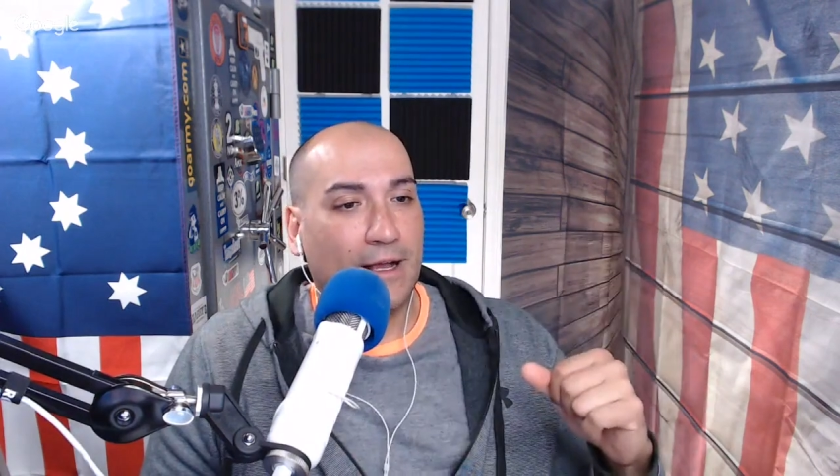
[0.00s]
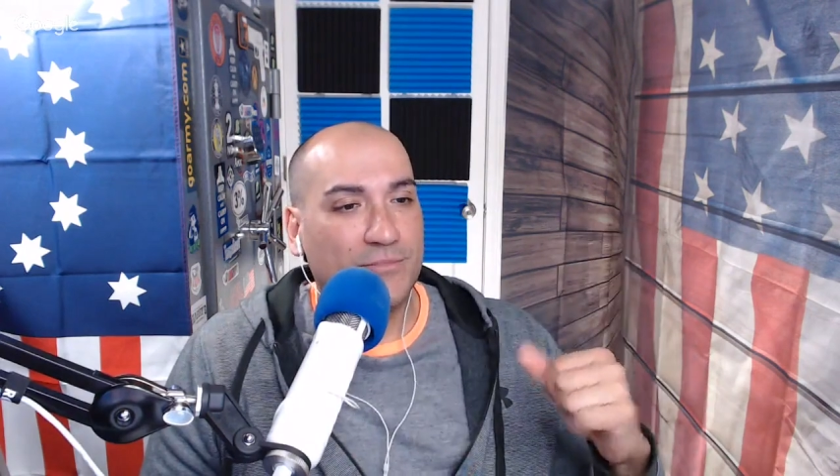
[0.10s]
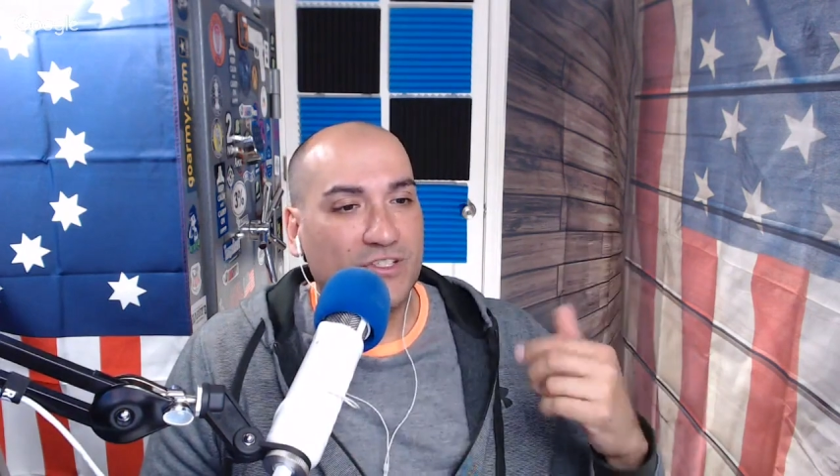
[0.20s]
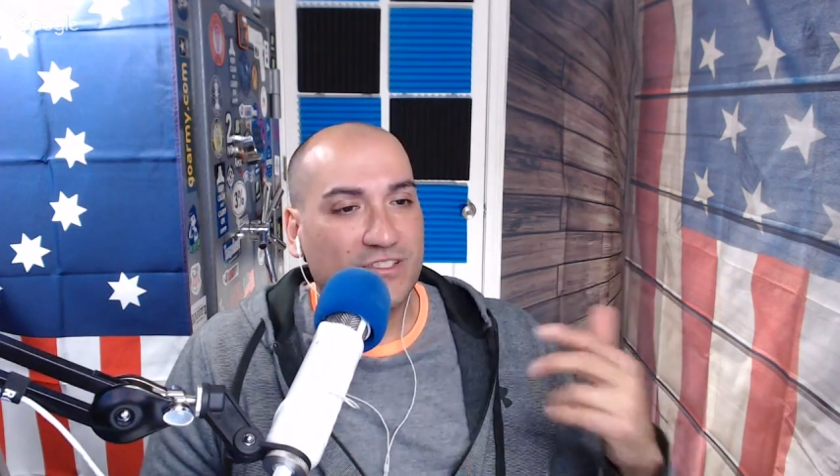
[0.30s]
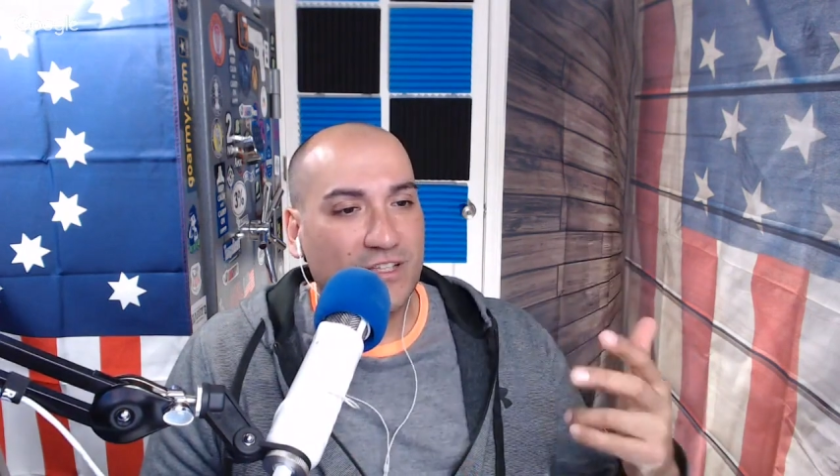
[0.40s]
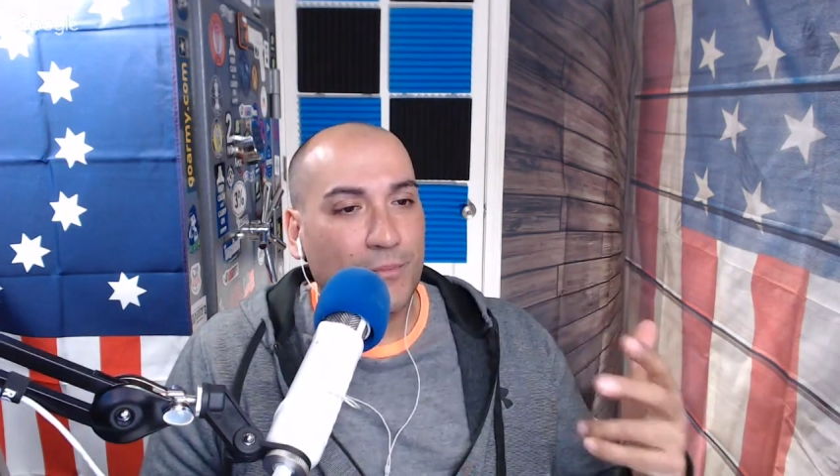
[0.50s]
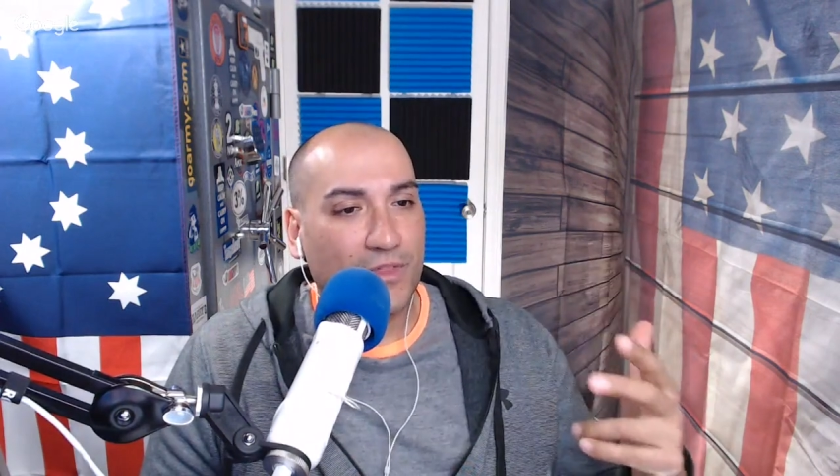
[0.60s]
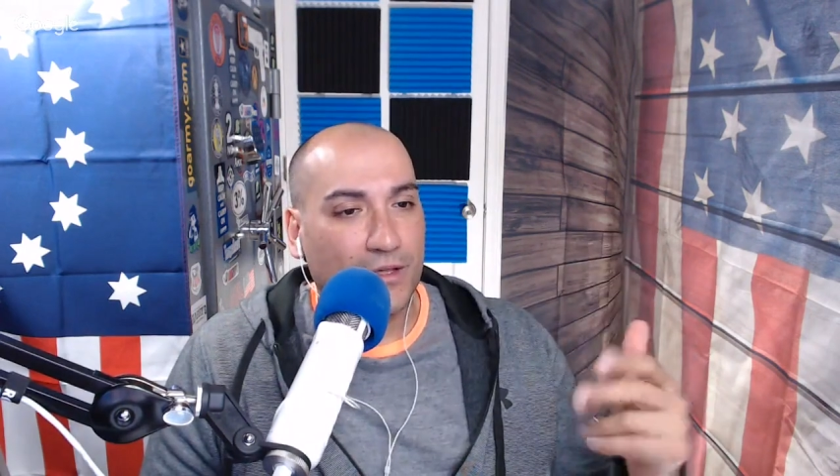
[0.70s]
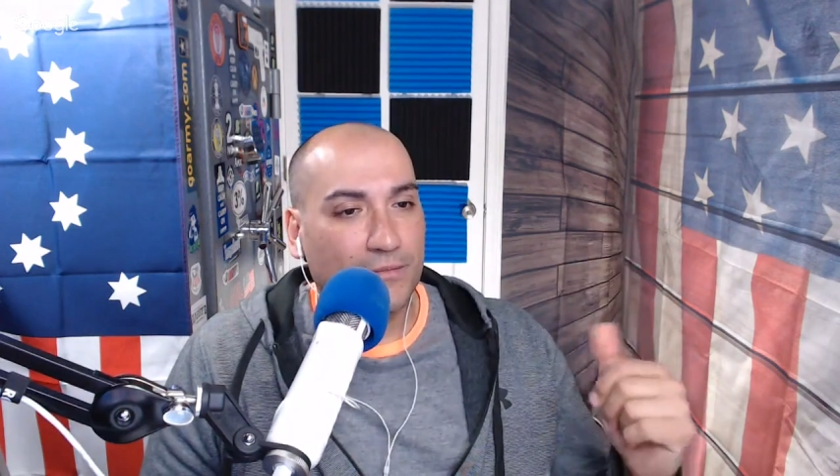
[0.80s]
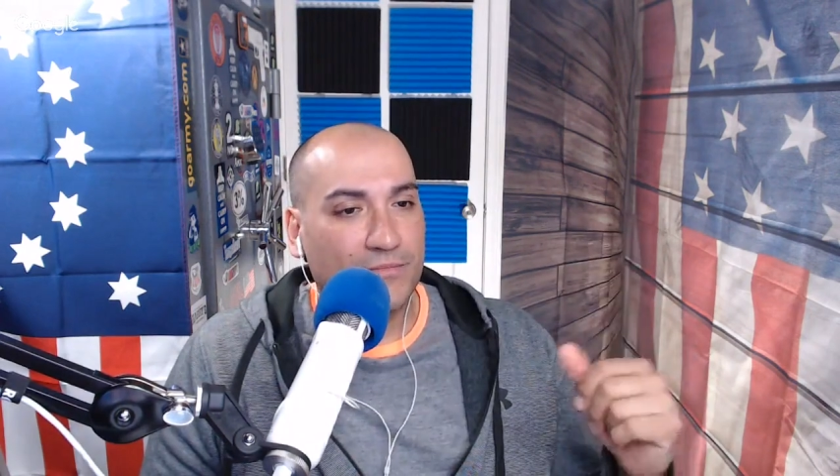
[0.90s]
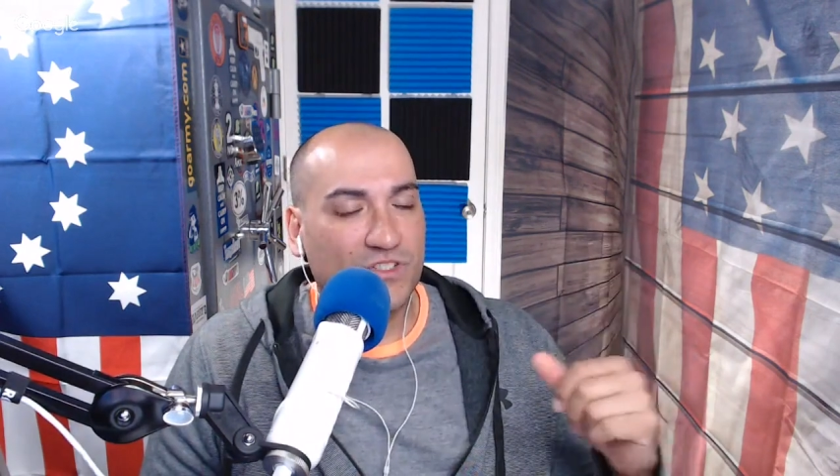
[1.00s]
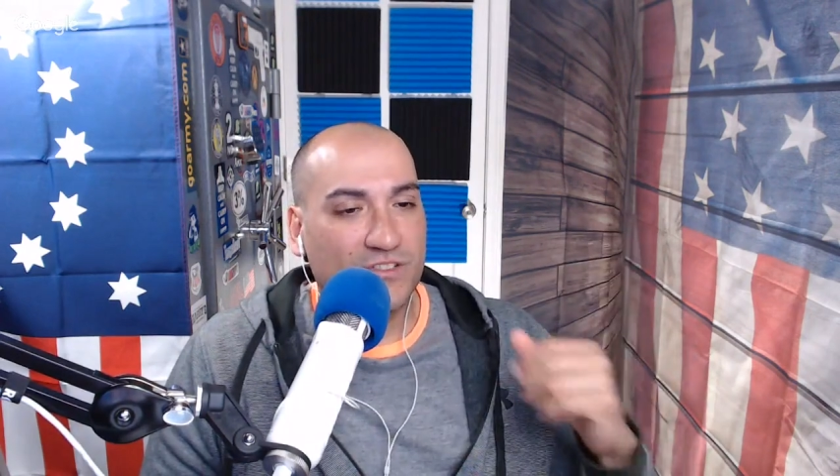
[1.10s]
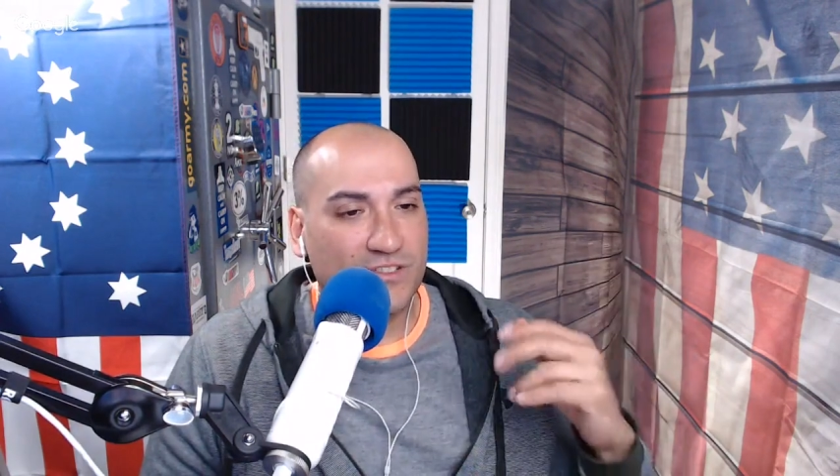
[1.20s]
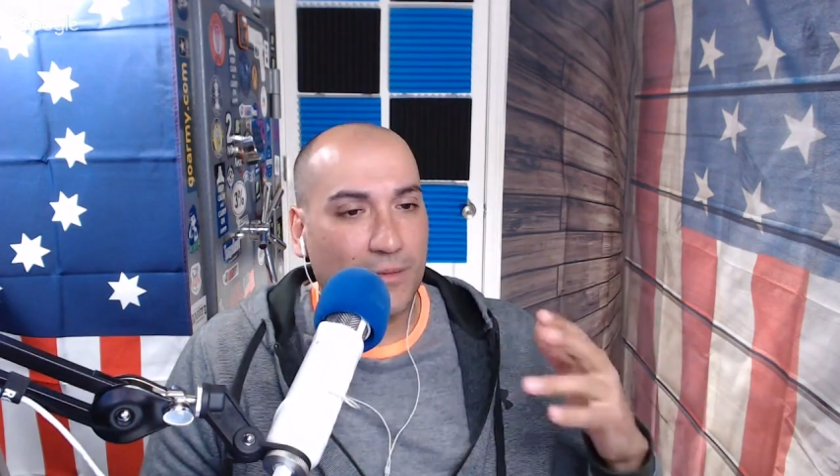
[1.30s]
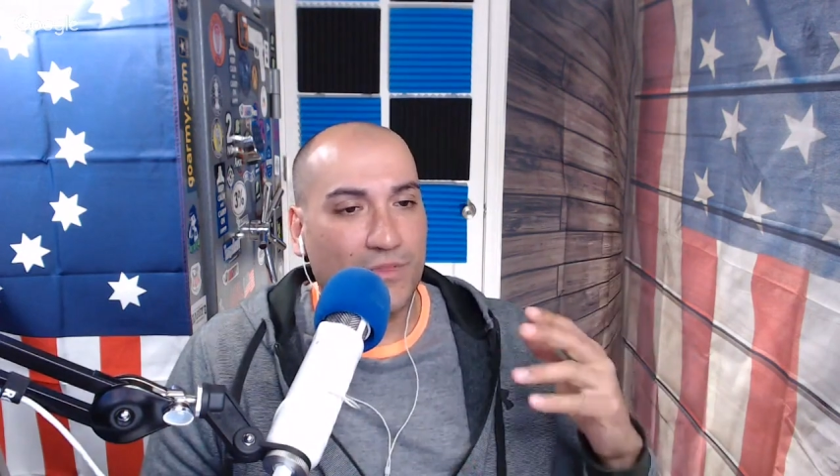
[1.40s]
Just something,
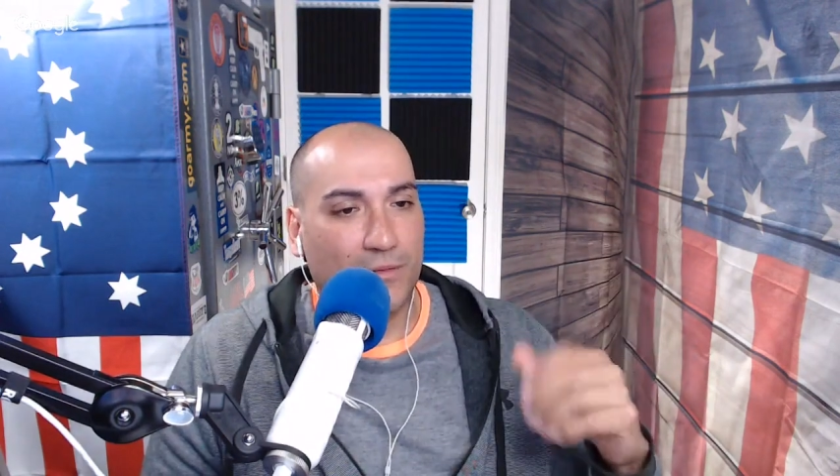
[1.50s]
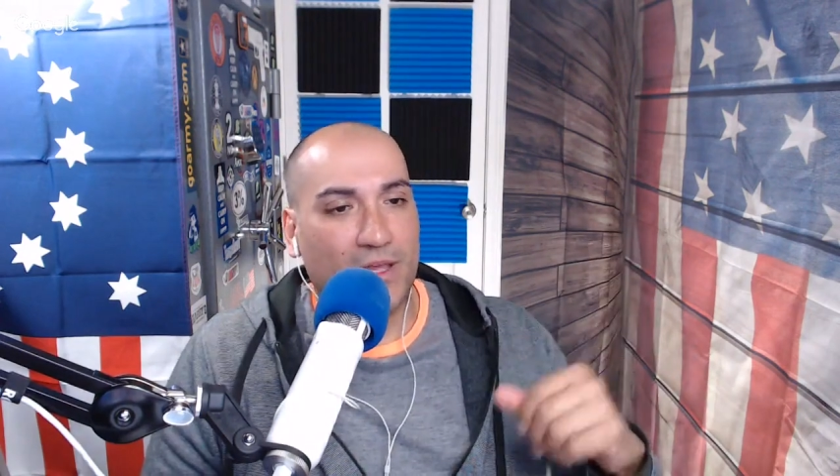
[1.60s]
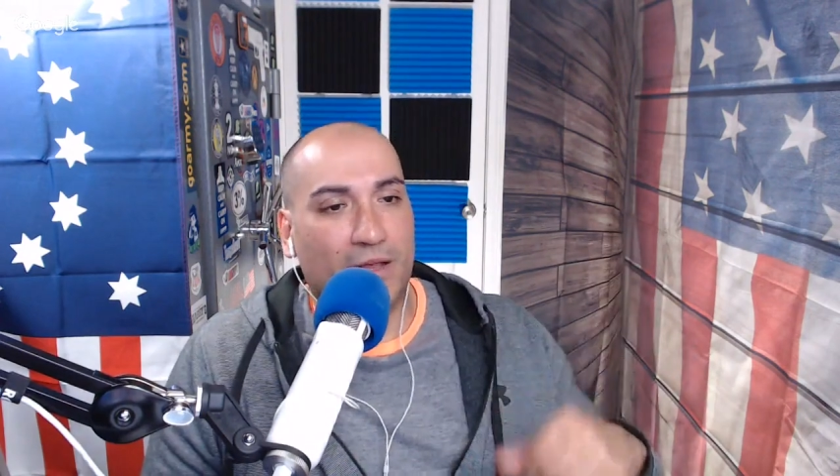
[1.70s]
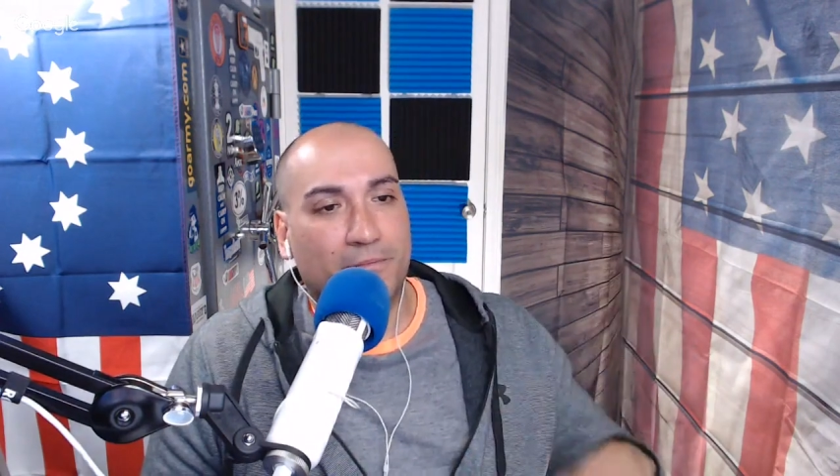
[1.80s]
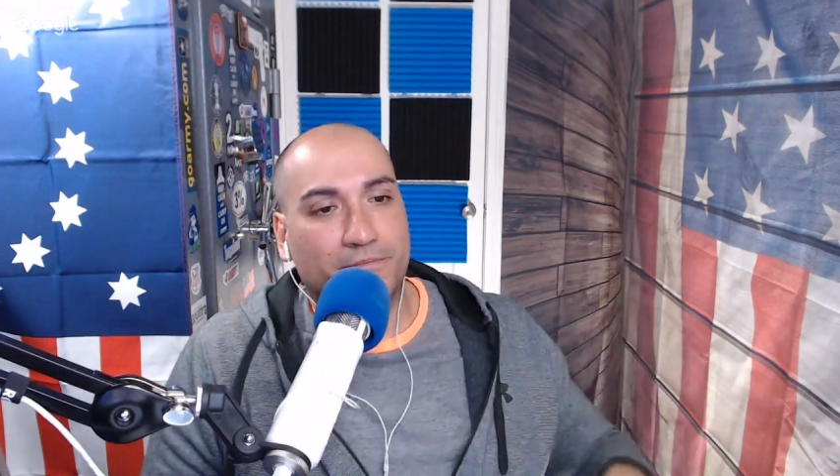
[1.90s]
man.